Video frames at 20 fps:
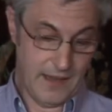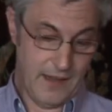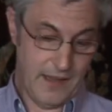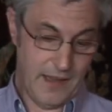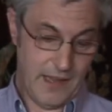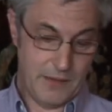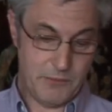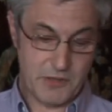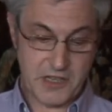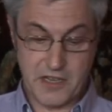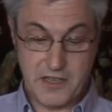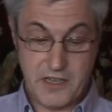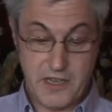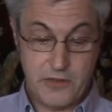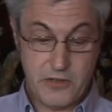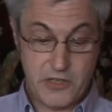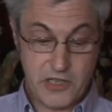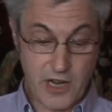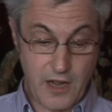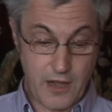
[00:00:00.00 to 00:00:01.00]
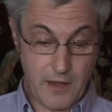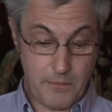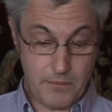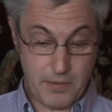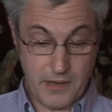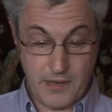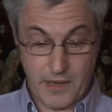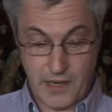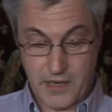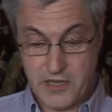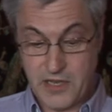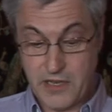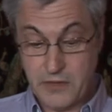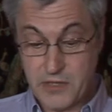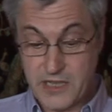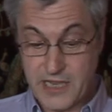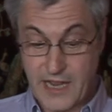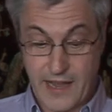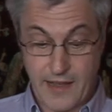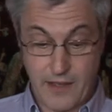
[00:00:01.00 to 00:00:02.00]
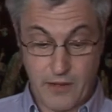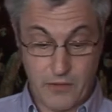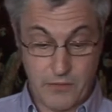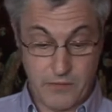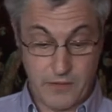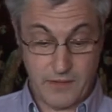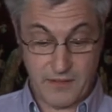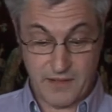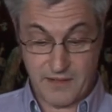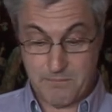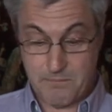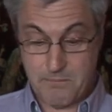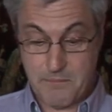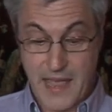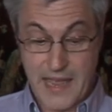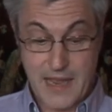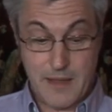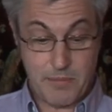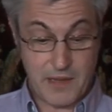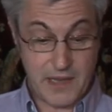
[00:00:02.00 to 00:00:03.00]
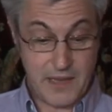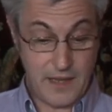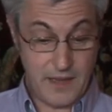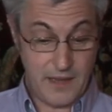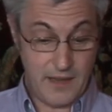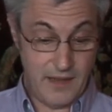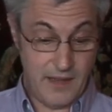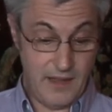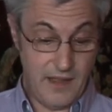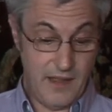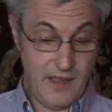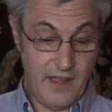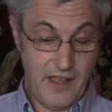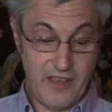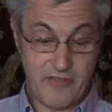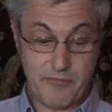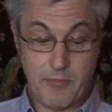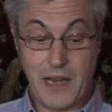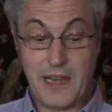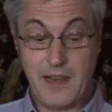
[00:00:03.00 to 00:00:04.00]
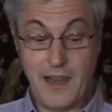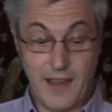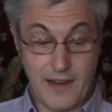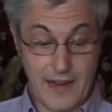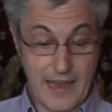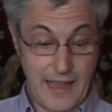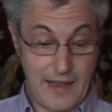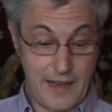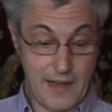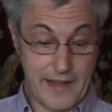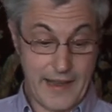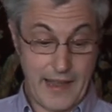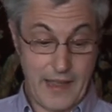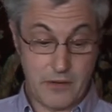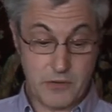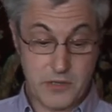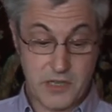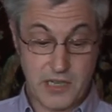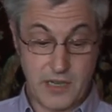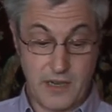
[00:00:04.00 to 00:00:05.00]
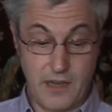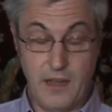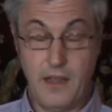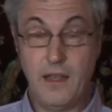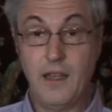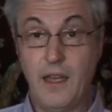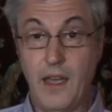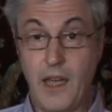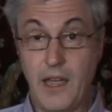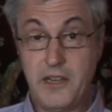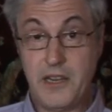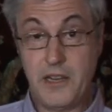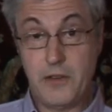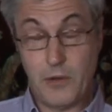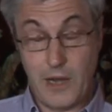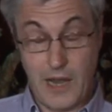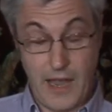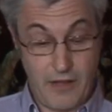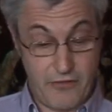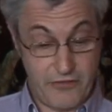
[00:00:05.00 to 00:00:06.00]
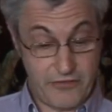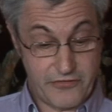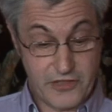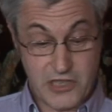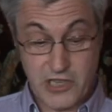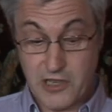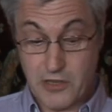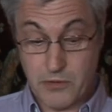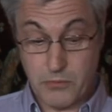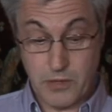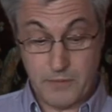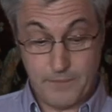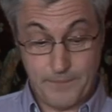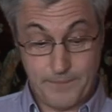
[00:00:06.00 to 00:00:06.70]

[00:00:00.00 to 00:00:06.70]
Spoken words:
It was a new job, a new town, and maybe, if my luck held out, a new love too.